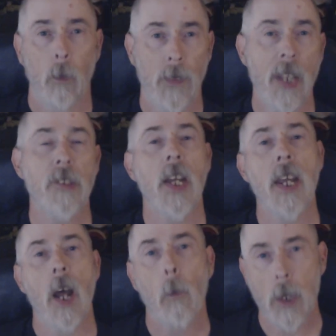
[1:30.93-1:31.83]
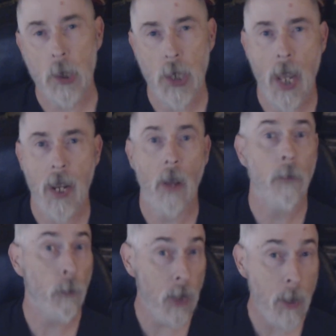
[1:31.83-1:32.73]
With that said, I want to shout
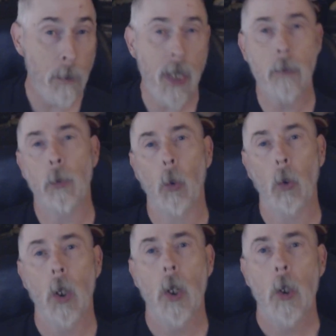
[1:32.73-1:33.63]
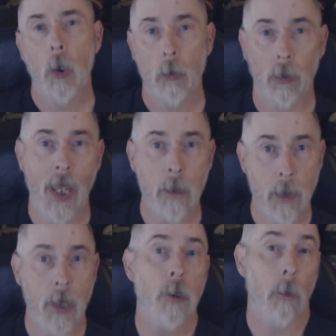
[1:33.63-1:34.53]
out 3 people who've led
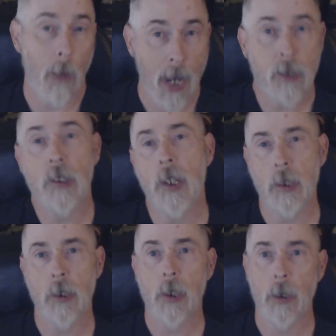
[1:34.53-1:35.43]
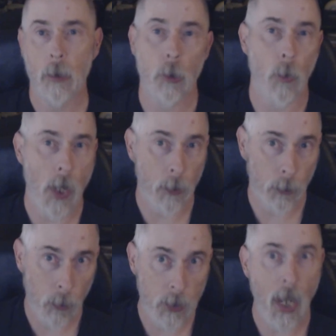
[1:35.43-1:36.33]
me to my decision to use
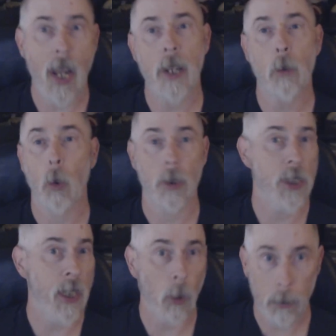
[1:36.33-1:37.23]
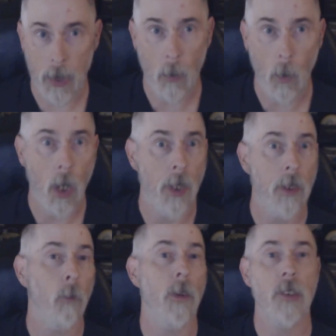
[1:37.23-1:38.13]
Retatrutide, or
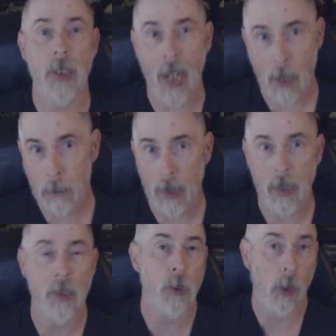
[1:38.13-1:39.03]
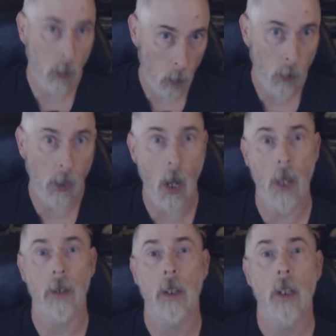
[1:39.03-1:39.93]
GLP-1 with GIP and
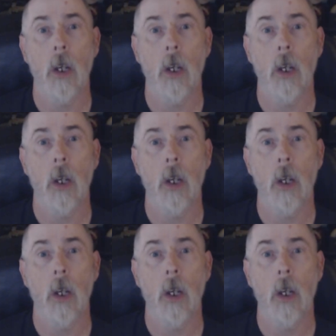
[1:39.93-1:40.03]
glucagon,